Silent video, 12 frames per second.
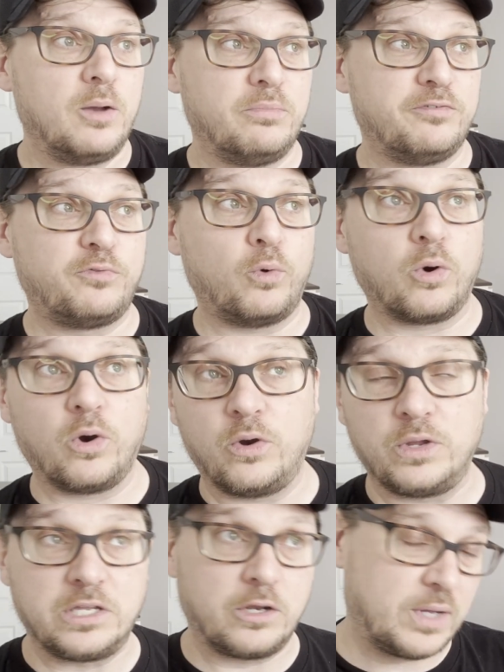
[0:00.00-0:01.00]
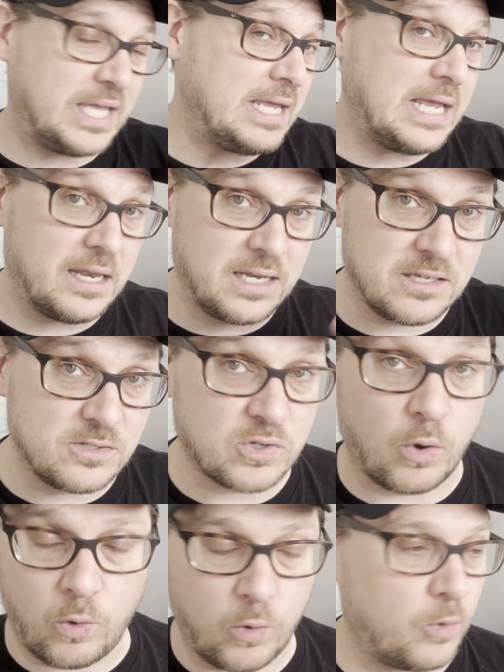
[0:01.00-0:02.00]
before, you know, he and his
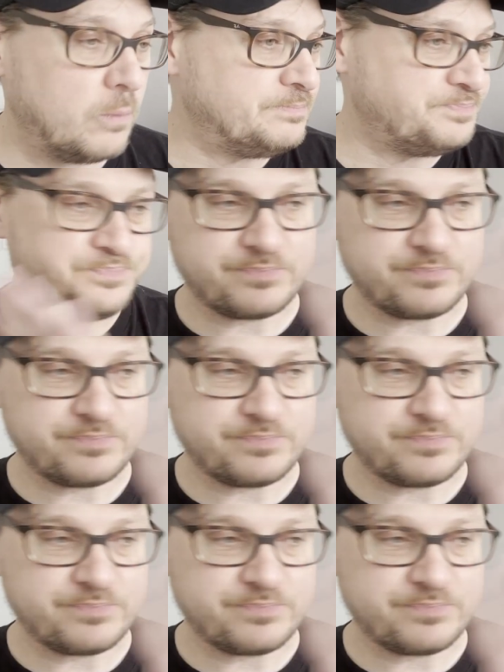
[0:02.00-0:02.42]
whole